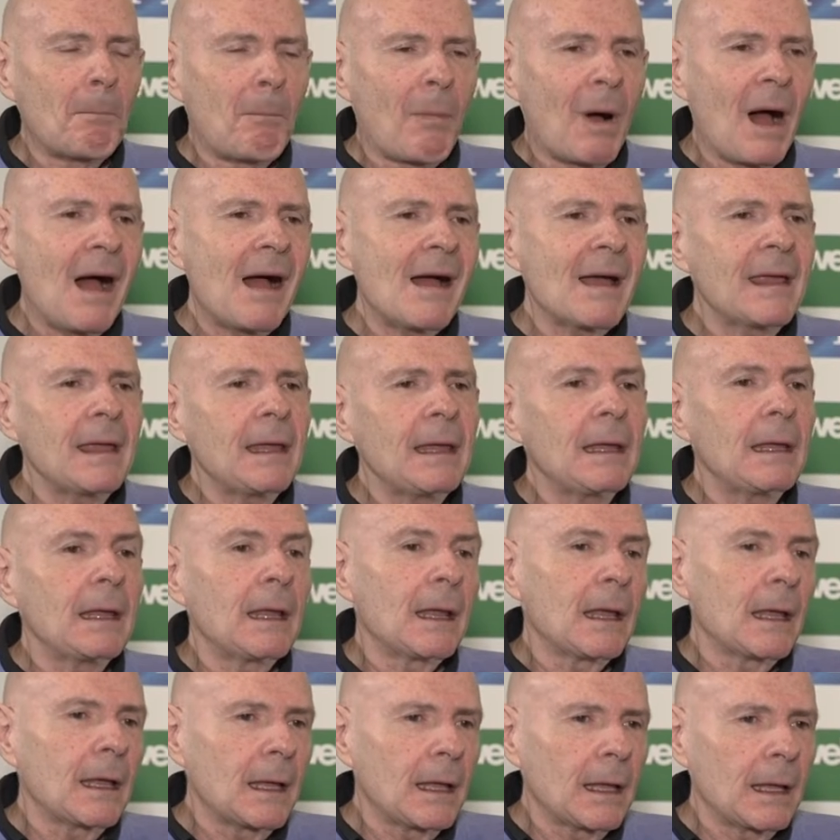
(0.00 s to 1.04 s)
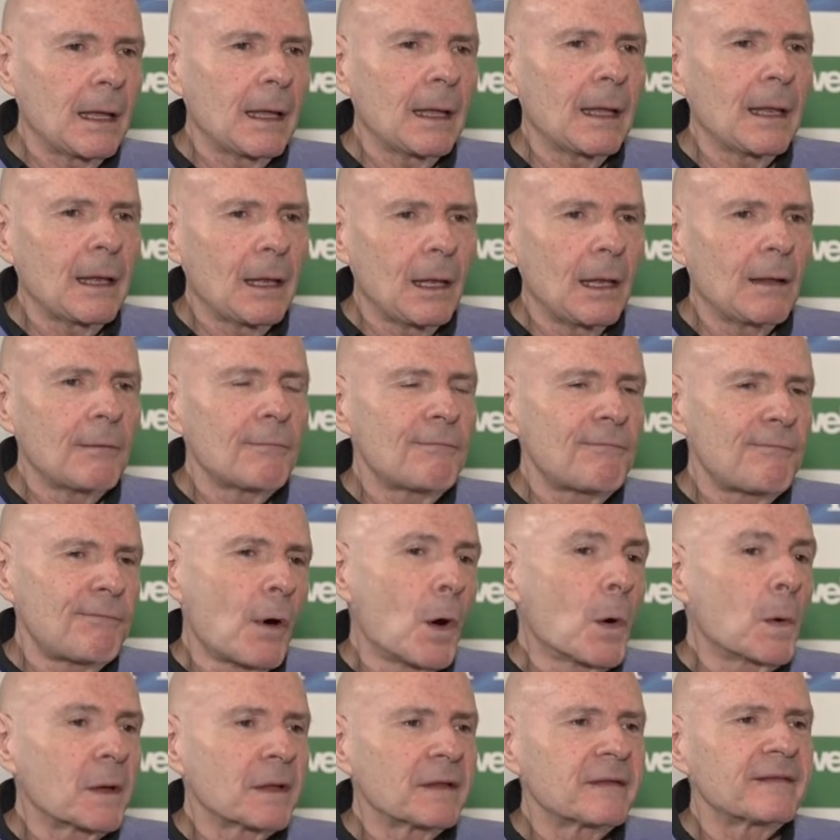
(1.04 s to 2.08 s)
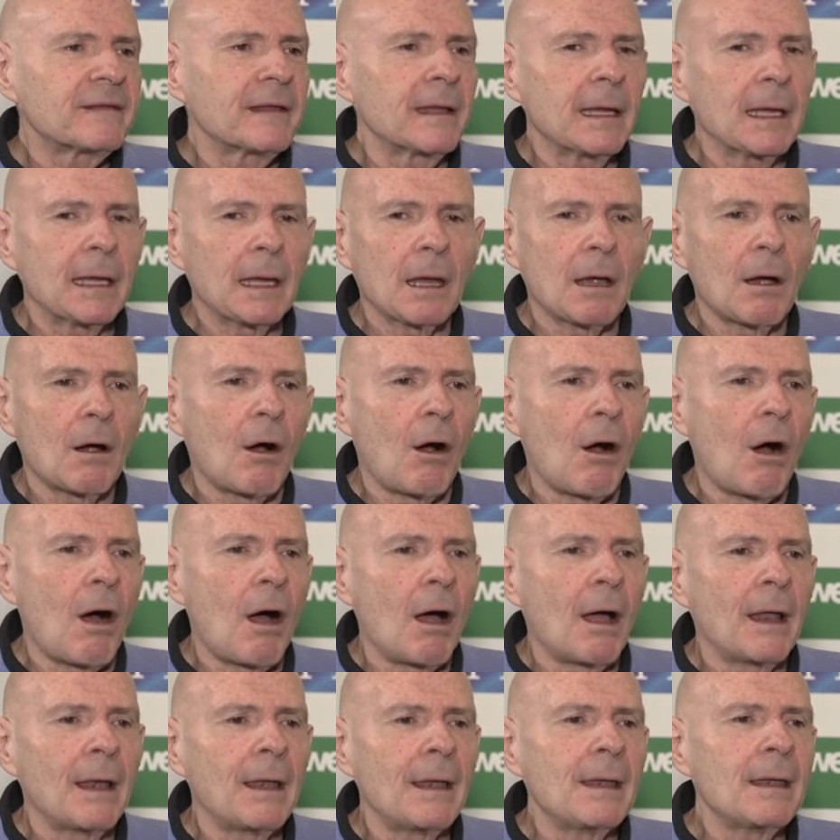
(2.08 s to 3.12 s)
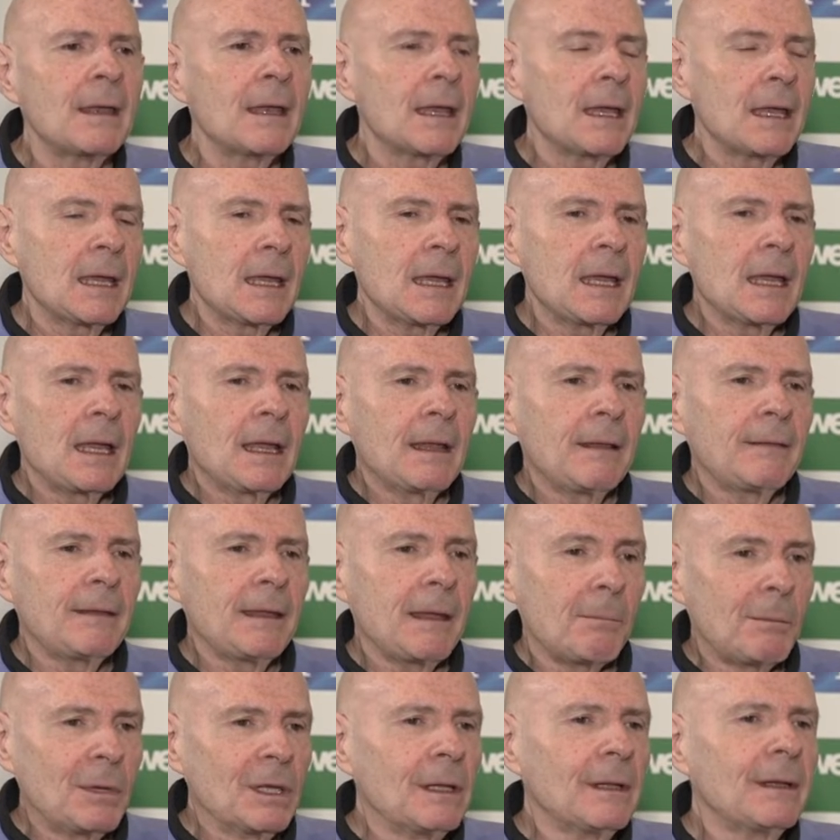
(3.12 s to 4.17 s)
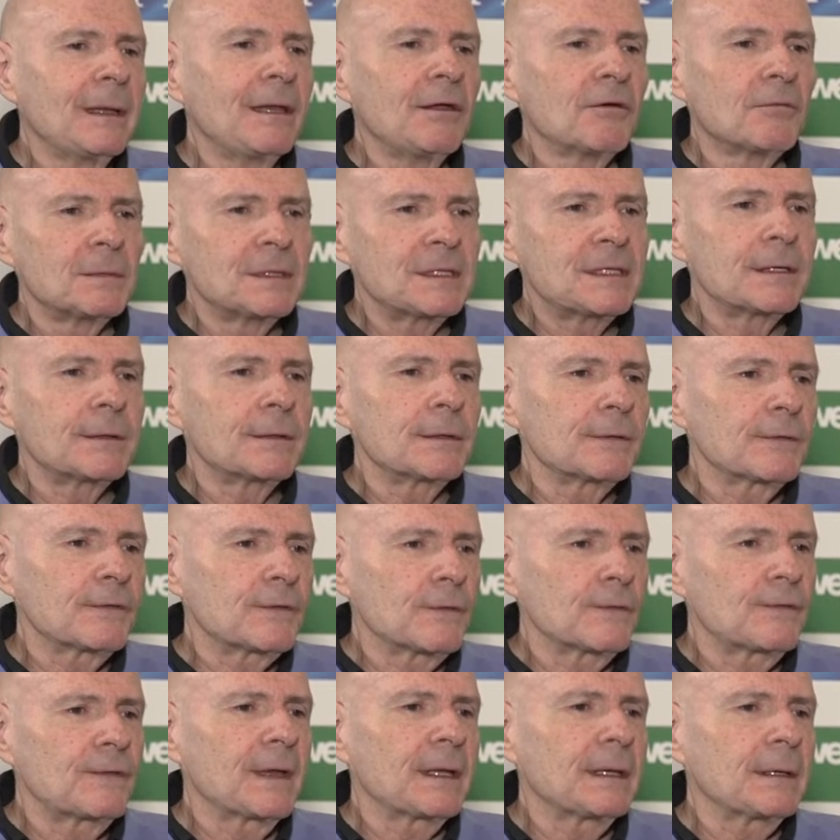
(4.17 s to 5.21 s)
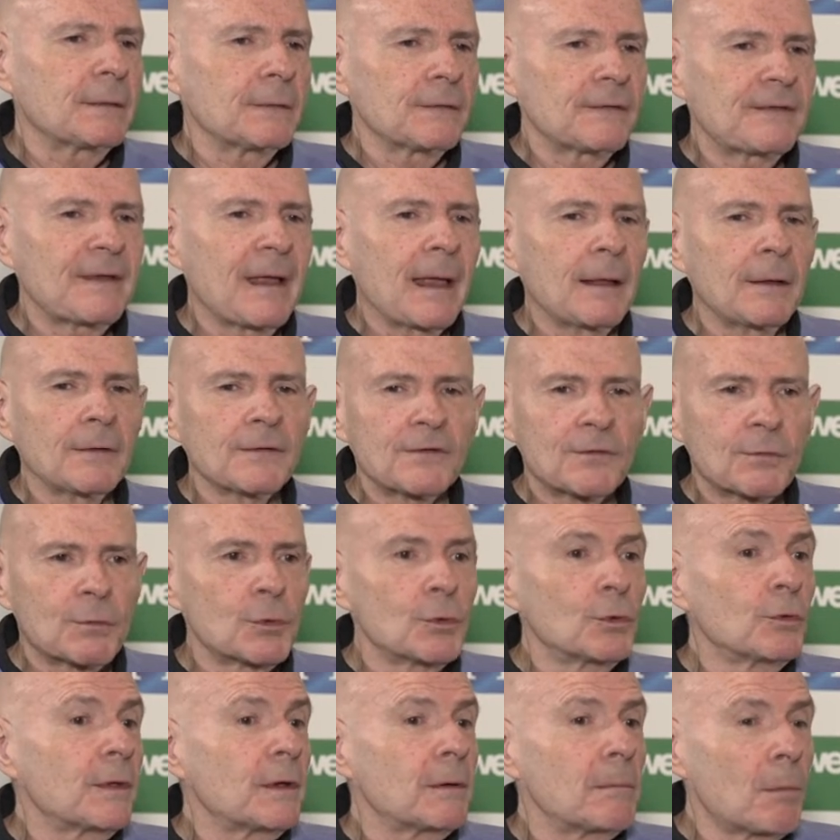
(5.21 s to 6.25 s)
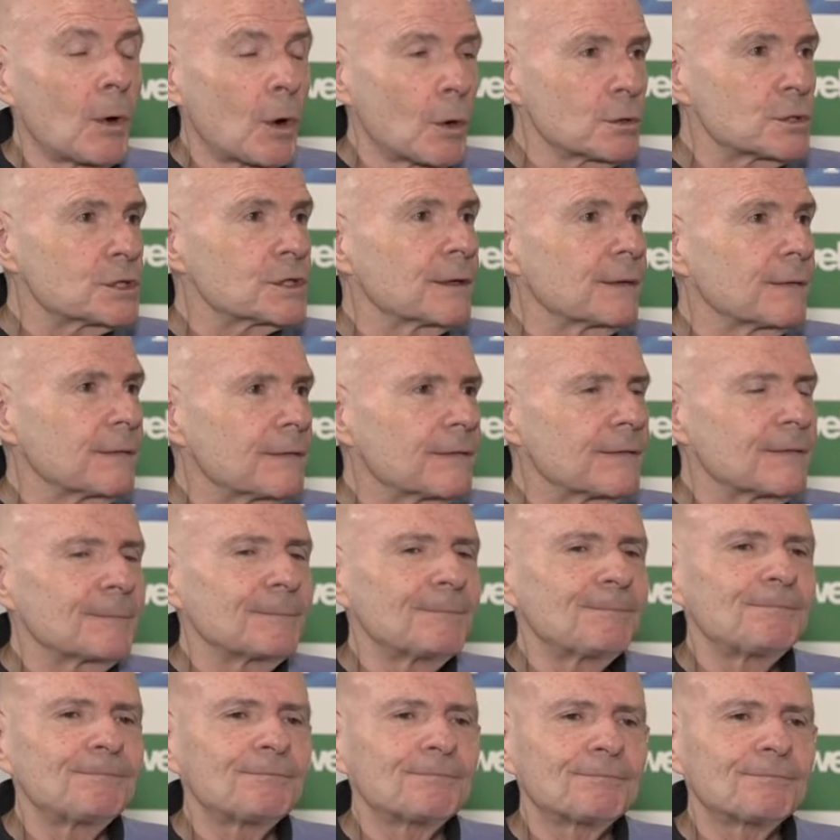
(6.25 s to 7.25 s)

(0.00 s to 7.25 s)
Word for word: By focusing on the ability of materials to signal cells through their motions,